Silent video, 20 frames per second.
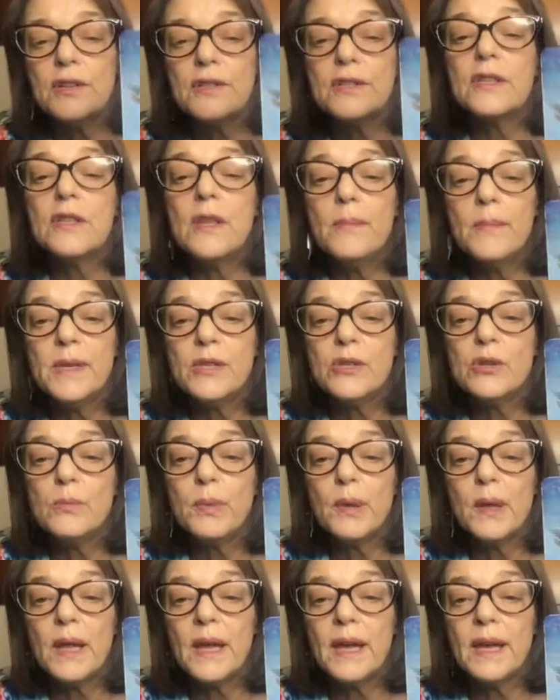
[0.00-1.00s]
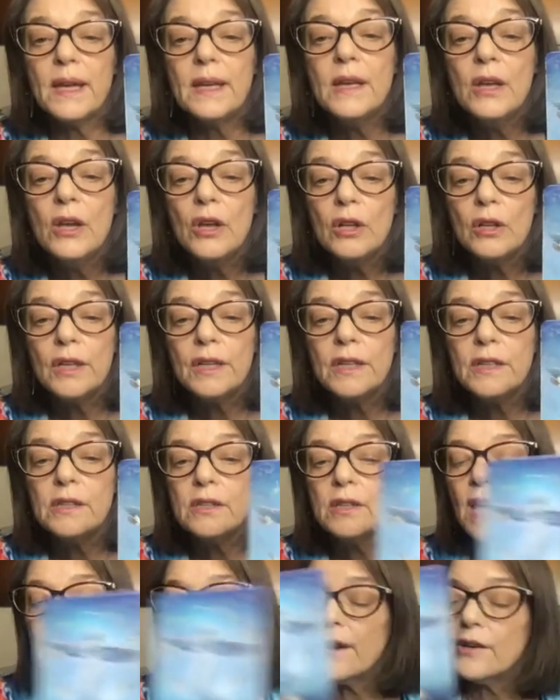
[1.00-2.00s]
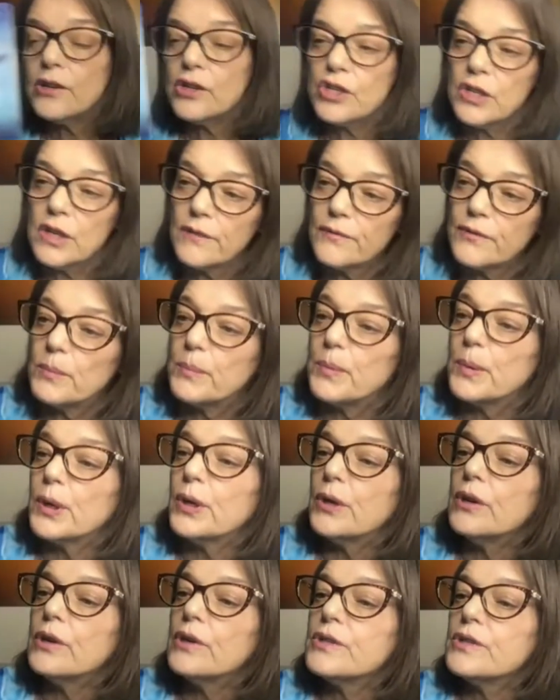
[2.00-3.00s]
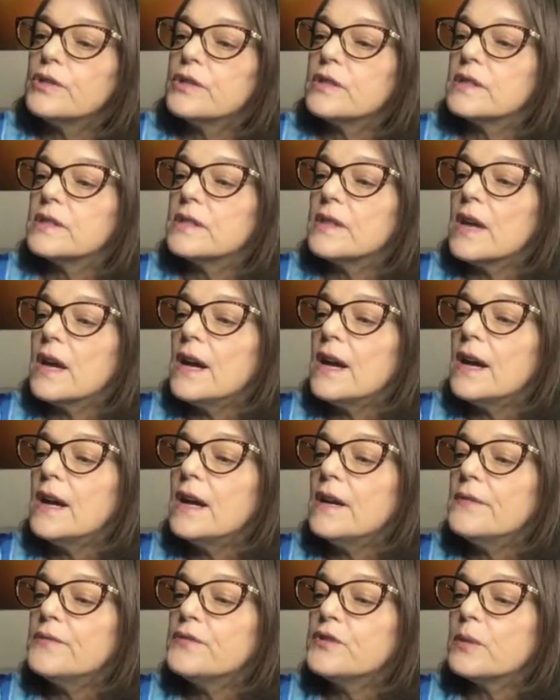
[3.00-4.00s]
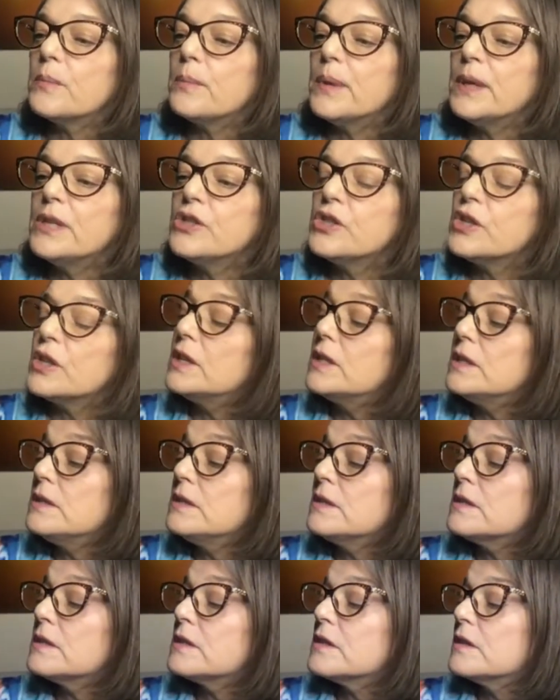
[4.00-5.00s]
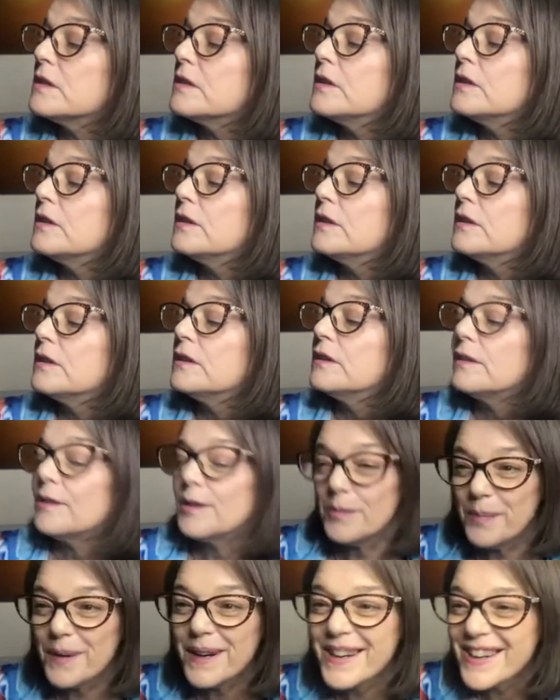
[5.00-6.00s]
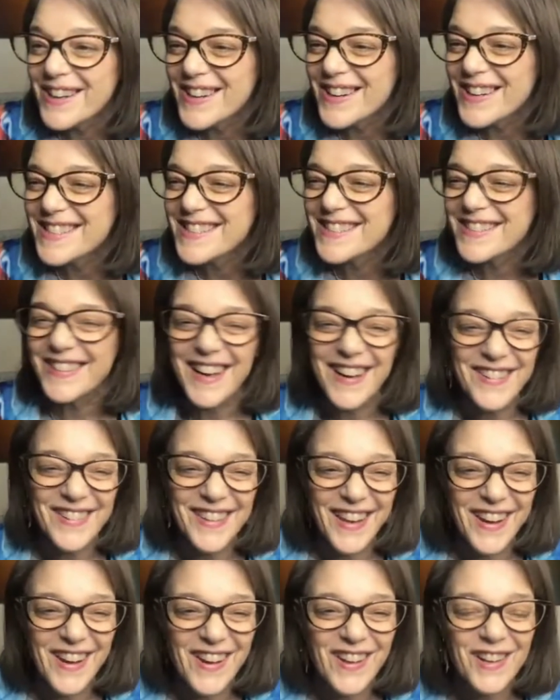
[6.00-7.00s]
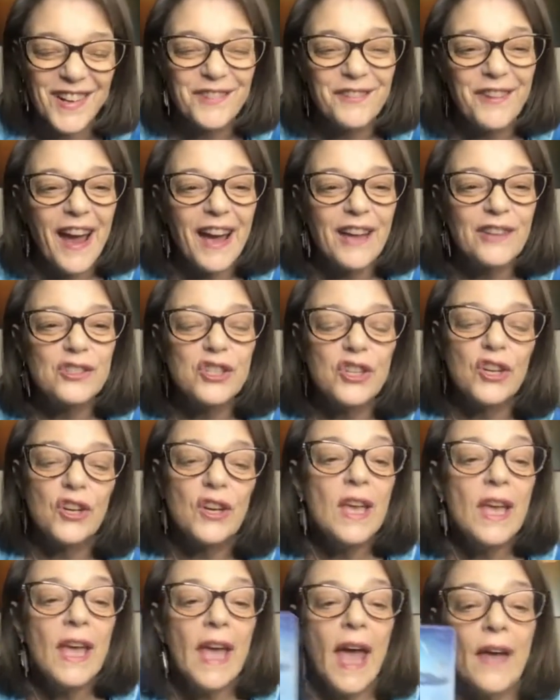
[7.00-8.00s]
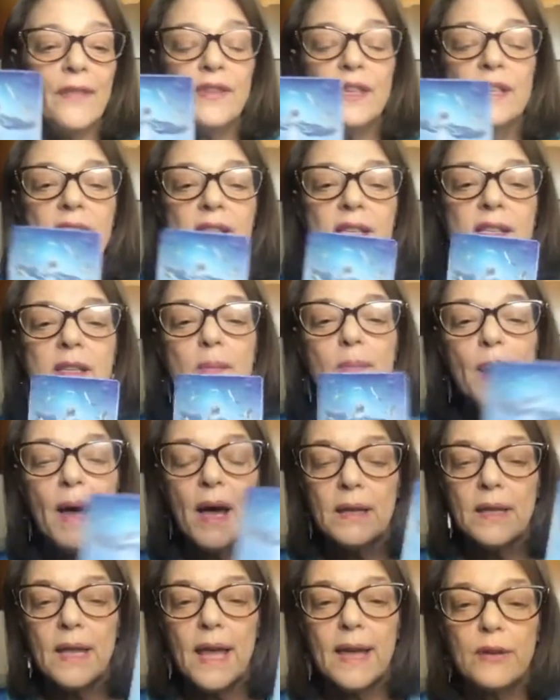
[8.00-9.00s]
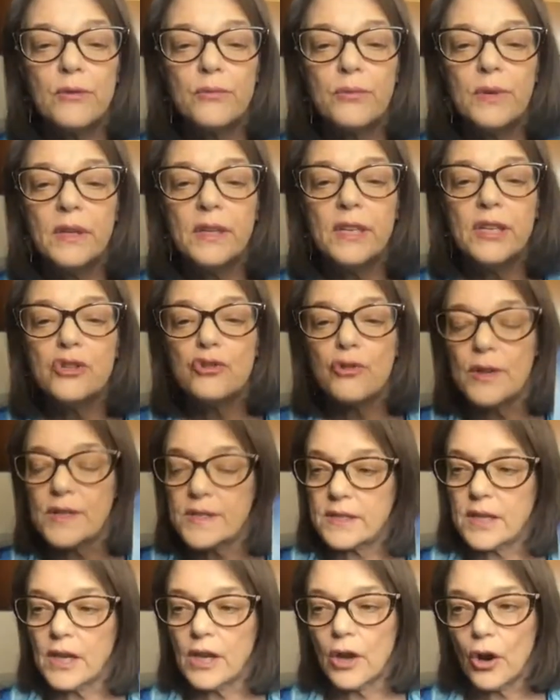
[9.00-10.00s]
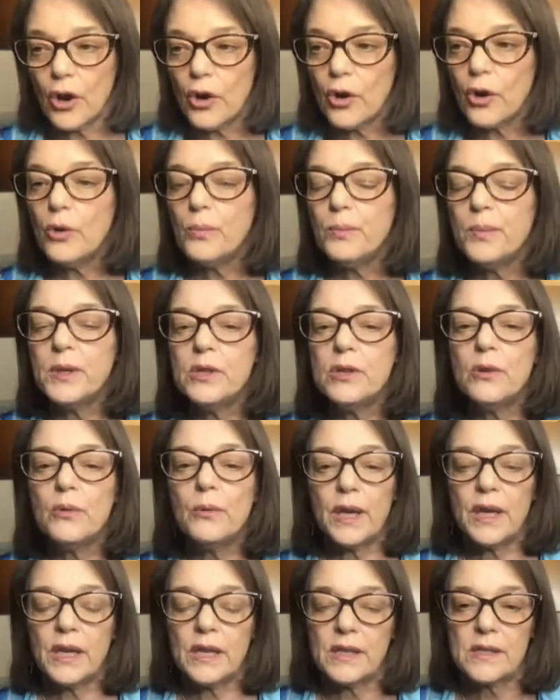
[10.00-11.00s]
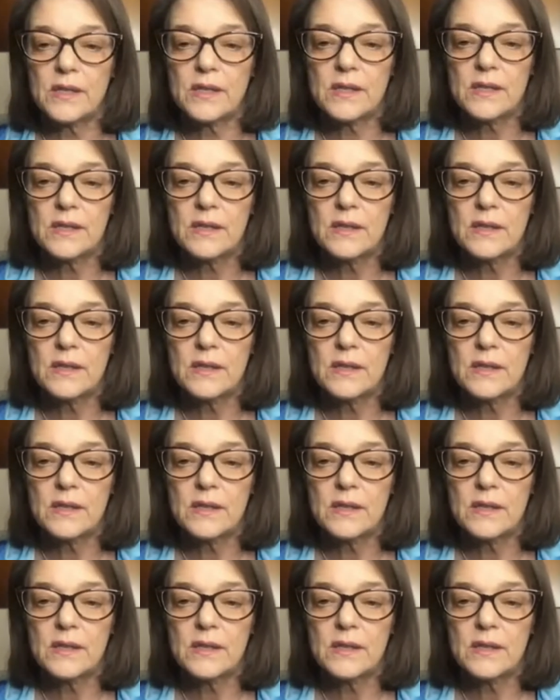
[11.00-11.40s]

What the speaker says: It's in the mental plane. Look at the energy of the birds, the doves, the pigeons, the birds, whatever they are around her. And this is about like really trusting. Open your wings.